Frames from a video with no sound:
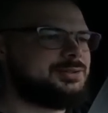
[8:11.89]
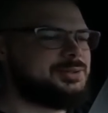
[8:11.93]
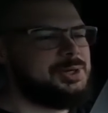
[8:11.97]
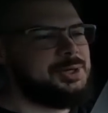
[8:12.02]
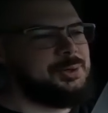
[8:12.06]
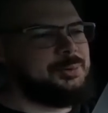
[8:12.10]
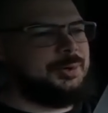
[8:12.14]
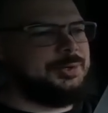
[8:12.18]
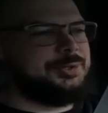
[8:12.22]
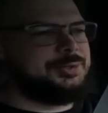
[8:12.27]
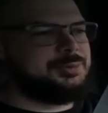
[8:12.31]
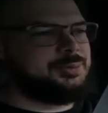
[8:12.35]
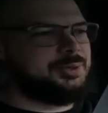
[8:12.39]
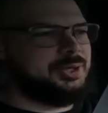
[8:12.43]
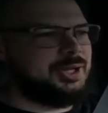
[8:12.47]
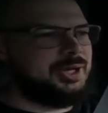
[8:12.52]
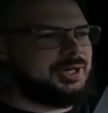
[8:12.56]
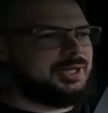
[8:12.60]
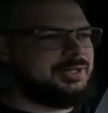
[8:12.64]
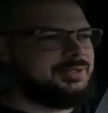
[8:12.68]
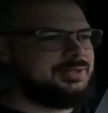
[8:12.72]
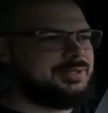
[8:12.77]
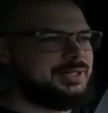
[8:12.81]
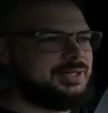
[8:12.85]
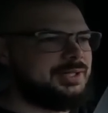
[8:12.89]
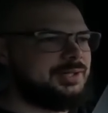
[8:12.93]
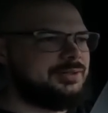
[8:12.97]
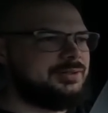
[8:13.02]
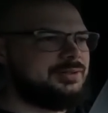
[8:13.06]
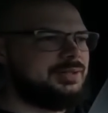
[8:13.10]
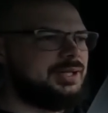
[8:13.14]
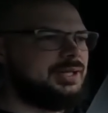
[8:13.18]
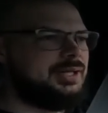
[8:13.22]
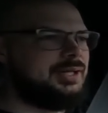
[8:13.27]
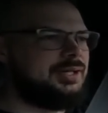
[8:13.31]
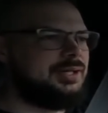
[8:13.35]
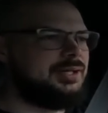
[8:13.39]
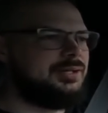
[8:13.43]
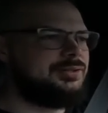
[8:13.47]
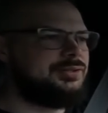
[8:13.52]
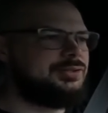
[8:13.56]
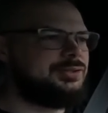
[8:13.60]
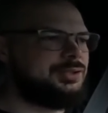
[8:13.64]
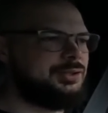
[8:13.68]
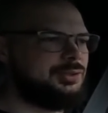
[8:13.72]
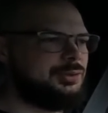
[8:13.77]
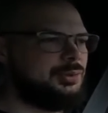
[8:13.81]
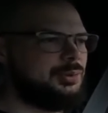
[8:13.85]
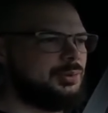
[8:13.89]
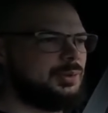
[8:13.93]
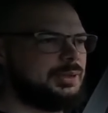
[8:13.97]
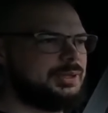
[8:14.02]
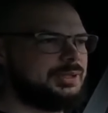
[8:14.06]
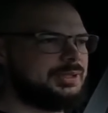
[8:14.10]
So anyways, we're gonna get down to